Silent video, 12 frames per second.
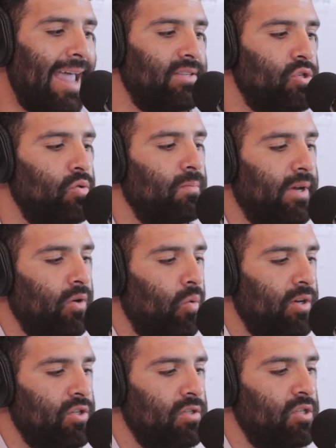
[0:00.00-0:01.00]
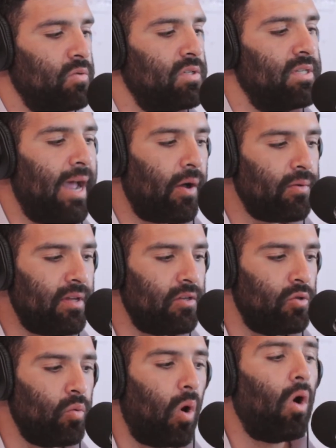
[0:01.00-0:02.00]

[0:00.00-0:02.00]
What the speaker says: And so my question to you is, now that you